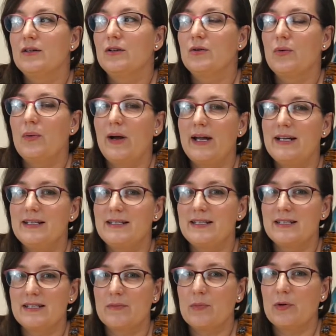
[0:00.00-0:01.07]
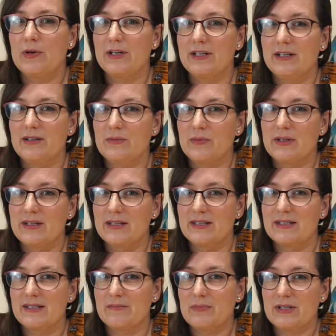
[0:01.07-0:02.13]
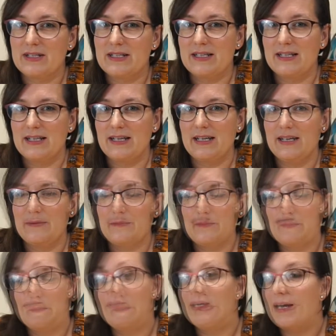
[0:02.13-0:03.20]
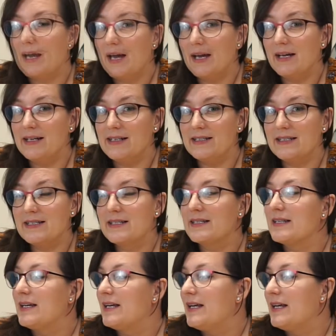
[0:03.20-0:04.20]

quite disappointed with Simplicity because